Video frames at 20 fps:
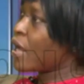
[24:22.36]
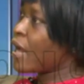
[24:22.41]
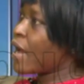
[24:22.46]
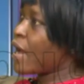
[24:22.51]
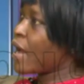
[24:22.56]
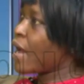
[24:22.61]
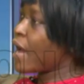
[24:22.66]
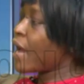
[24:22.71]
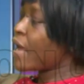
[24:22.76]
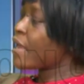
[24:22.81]

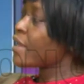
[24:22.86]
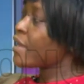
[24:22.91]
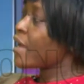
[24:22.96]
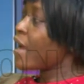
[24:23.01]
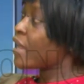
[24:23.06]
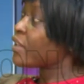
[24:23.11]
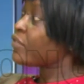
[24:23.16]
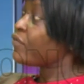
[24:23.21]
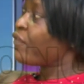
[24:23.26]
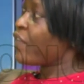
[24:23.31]
I
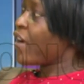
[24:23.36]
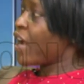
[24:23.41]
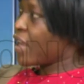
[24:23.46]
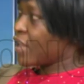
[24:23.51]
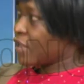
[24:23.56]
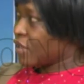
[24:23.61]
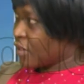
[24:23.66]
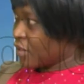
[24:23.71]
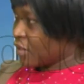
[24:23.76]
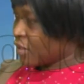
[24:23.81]

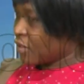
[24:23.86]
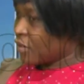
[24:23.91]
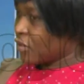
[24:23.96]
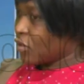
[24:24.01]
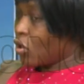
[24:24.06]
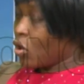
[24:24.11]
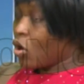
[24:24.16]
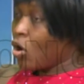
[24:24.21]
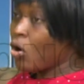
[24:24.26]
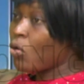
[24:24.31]

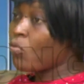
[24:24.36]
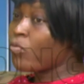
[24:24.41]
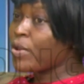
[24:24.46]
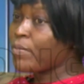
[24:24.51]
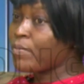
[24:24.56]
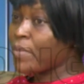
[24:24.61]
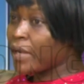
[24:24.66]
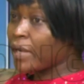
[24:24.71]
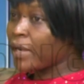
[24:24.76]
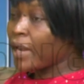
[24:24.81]
advise all
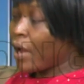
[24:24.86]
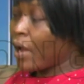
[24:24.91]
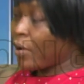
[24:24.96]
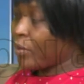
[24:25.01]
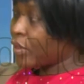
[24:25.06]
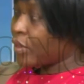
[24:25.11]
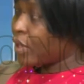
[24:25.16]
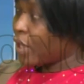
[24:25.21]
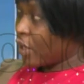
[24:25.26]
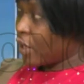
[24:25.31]
women
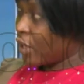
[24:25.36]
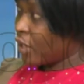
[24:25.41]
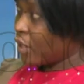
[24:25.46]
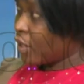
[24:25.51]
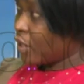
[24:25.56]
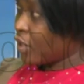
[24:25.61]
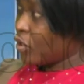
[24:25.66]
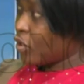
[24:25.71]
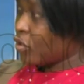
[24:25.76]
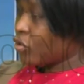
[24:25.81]
out there
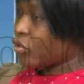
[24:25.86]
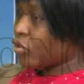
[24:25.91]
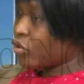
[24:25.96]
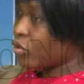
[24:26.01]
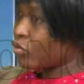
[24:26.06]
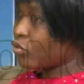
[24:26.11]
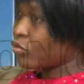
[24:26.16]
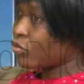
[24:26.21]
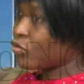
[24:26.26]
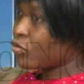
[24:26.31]

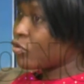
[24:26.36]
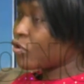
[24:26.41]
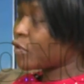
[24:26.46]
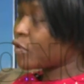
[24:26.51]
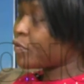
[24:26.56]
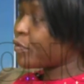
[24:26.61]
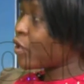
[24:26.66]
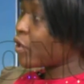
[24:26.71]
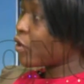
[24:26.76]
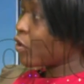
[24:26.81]
to
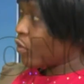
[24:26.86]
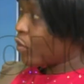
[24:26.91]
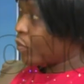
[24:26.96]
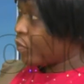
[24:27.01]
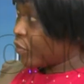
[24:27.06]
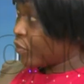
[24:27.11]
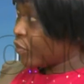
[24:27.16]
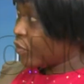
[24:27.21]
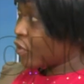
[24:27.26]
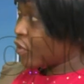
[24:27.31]
speak up.
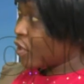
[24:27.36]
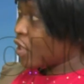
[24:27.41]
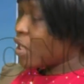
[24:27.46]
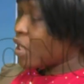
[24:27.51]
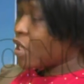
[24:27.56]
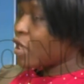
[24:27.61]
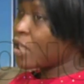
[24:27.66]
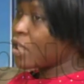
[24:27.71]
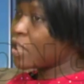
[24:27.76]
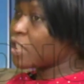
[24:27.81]

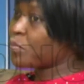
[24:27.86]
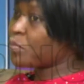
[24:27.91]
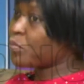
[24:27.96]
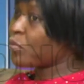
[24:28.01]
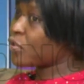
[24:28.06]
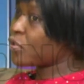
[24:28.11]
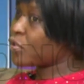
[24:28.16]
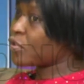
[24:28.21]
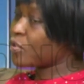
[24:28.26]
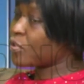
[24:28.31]
It
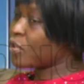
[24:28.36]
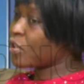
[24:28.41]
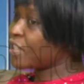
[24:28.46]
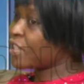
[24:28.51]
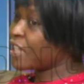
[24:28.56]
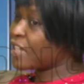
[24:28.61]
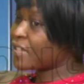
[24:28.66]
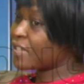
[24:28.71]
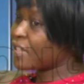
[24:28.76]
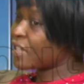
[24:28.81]
must not
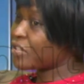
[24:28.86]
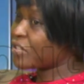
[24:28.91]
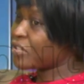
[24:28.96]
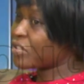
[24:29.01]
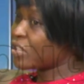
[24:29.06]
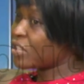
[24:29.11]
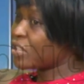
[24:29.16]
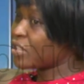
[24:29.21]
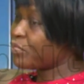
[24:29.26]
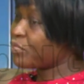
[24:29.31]

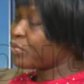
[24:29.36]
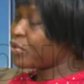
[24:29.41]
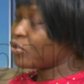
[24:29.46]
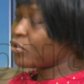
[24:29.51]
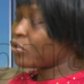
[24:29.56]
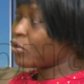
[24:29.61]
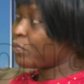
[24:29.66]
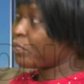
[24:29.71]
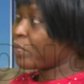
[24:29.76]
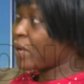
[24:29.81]
necessarily be
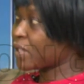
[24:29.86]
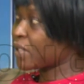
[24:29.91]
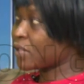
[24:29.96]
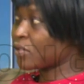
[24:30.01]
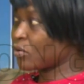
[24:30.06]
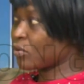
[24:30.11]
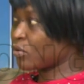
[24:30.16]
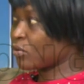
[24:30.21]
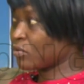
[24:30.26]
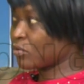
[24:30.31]
your
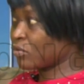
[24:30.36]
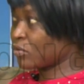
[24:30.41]
pastor.